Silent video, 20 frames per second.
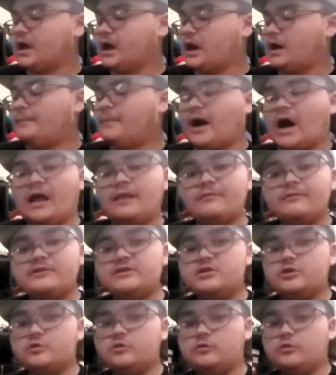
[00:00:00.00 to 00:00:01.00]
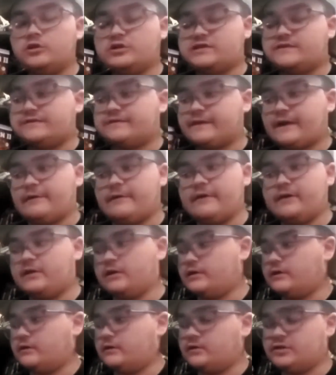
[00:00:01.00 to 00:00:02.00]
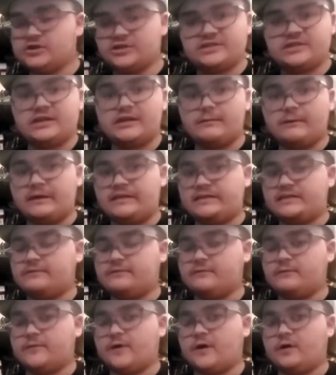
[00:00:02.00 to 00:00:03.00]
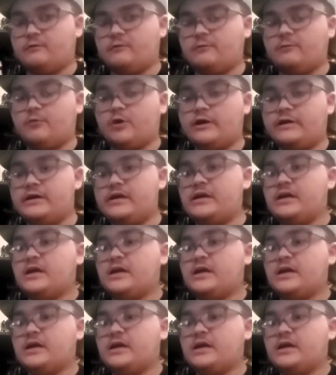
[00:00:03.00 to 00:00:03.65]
But Halloween 2 looks very good. Just like what I said with Halloween 1,